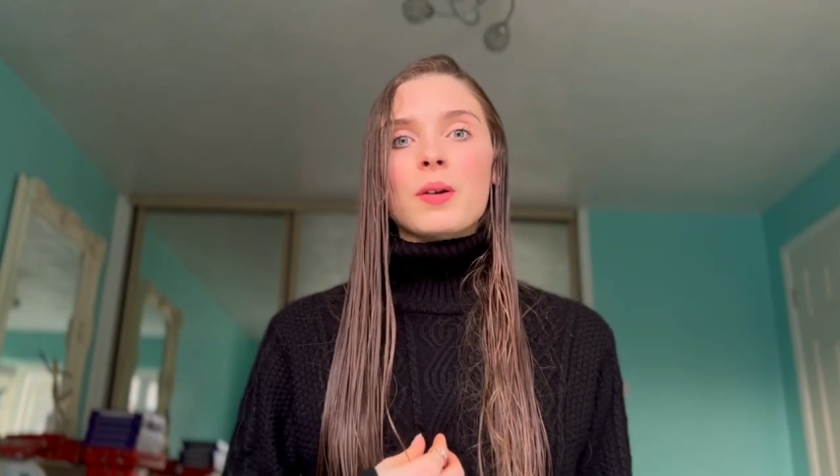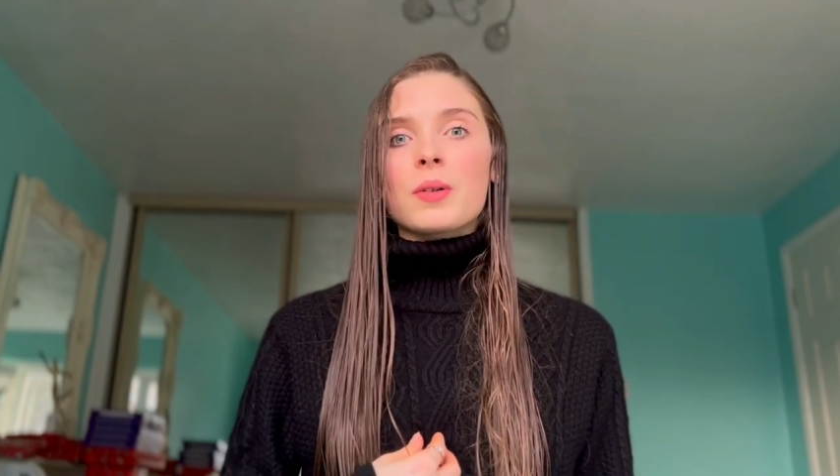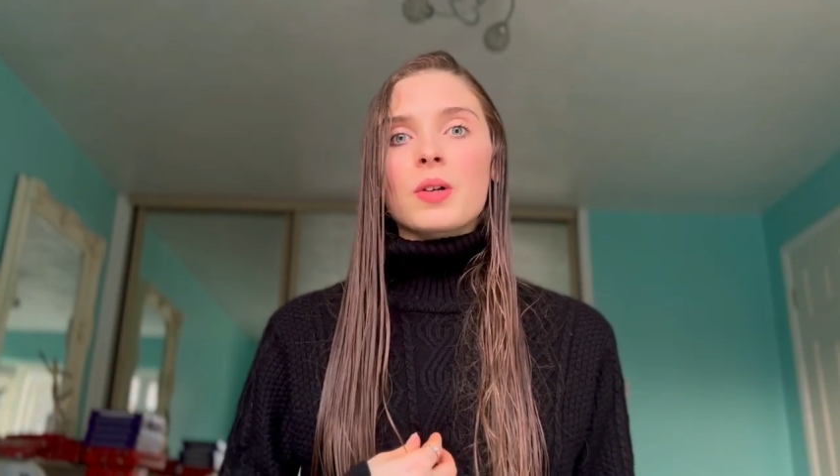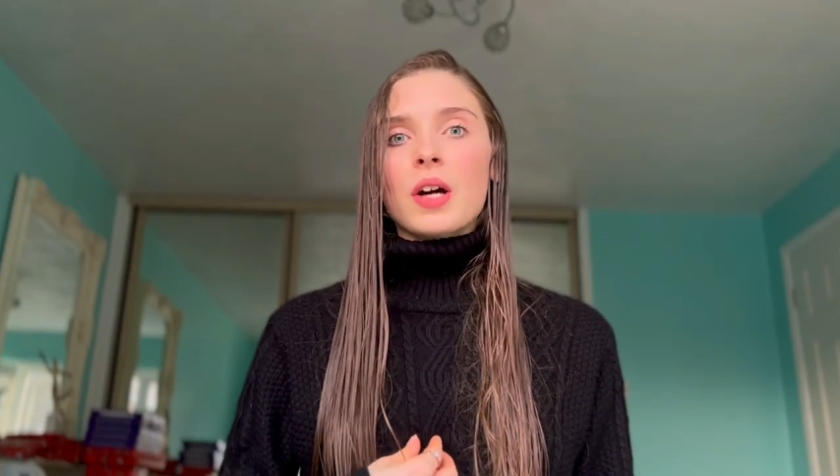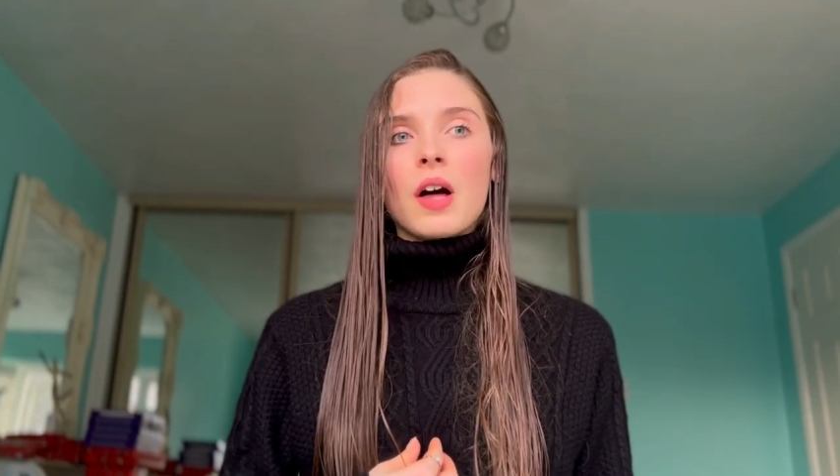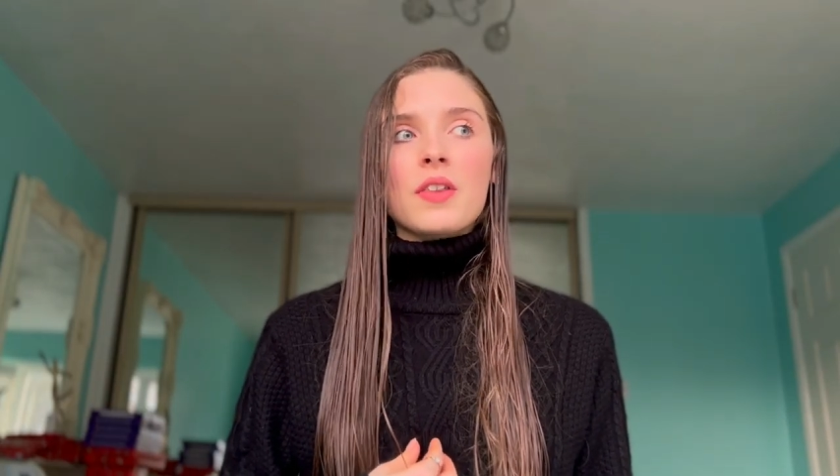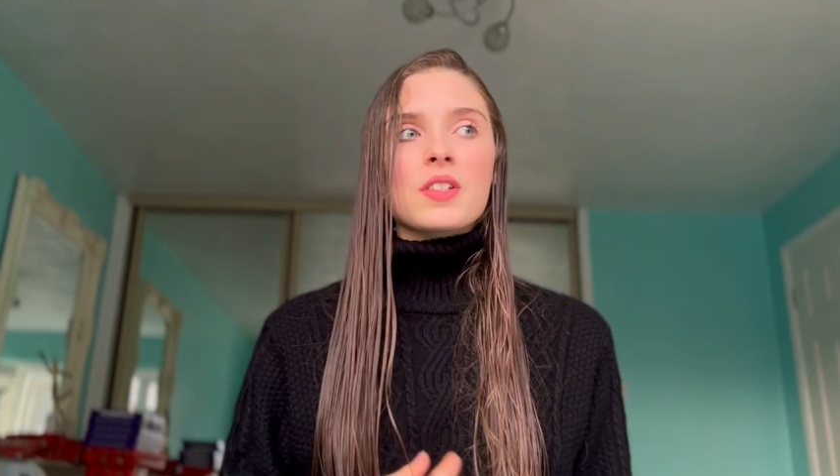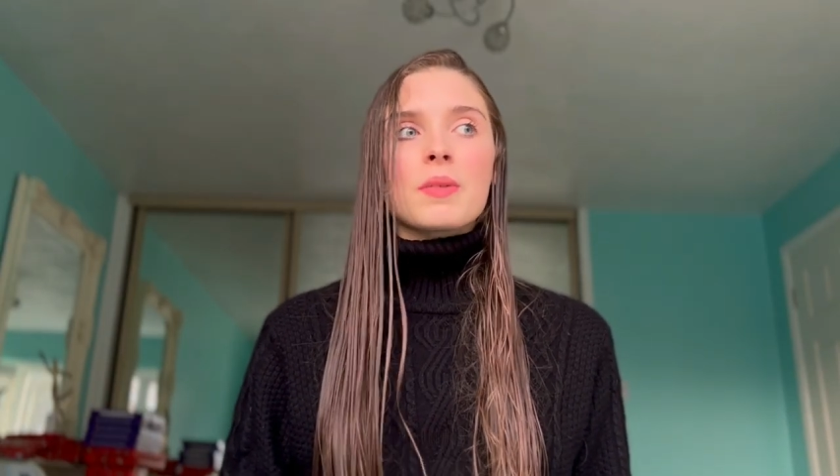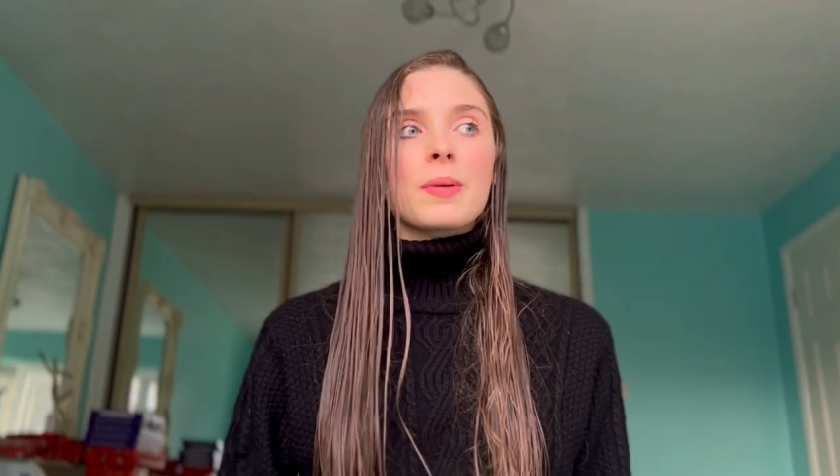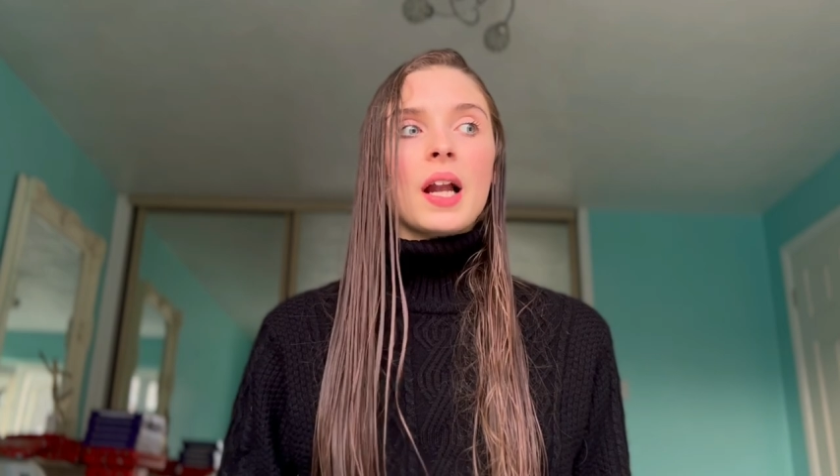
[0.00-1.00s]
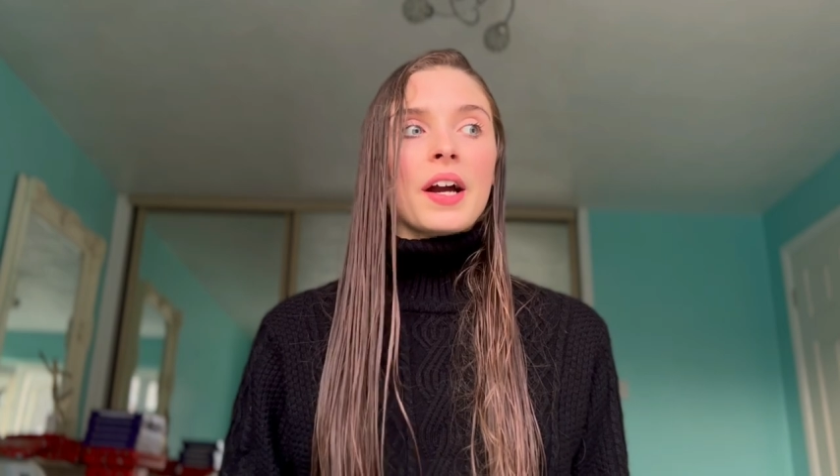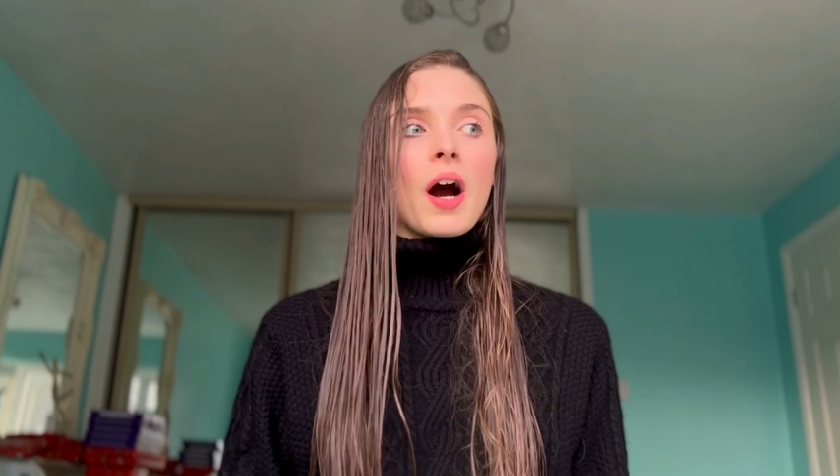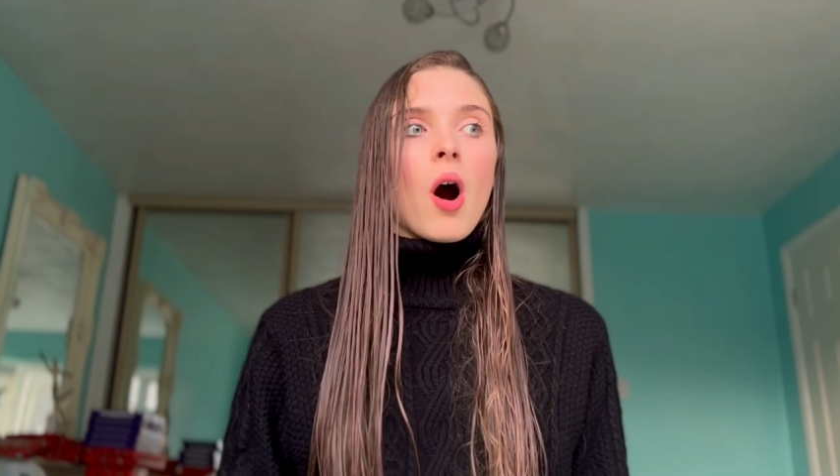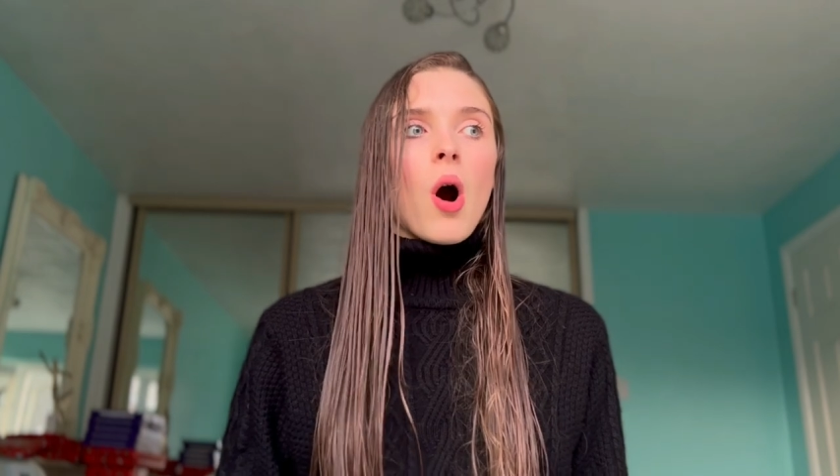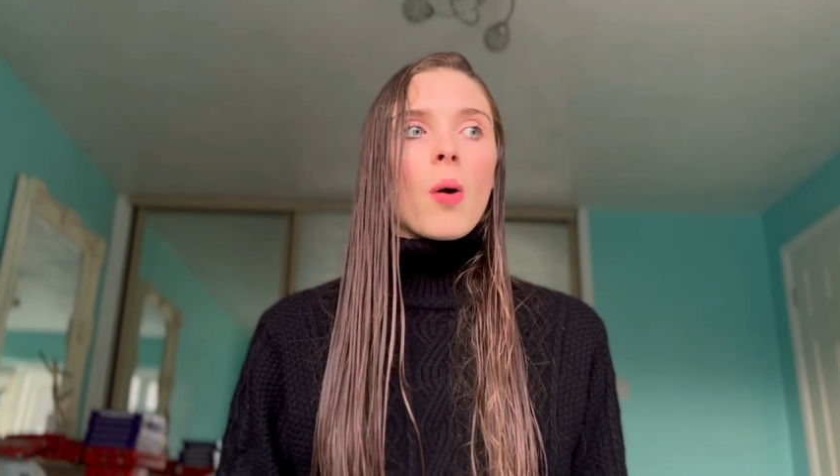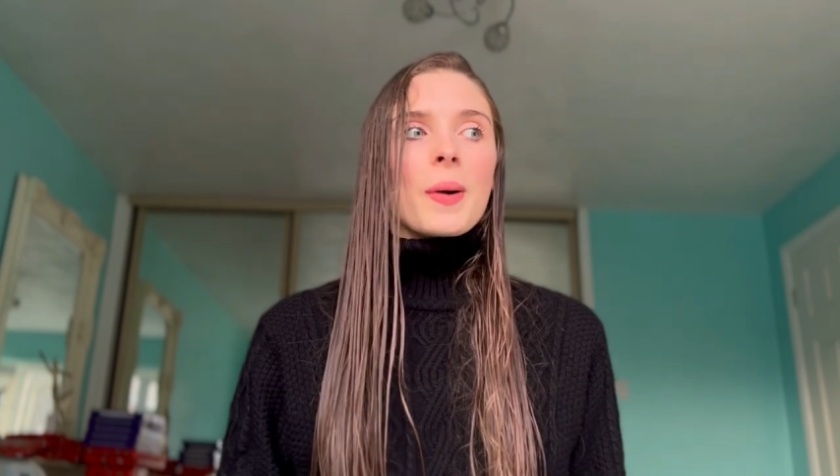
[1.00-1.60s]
I would look at others and be like, oh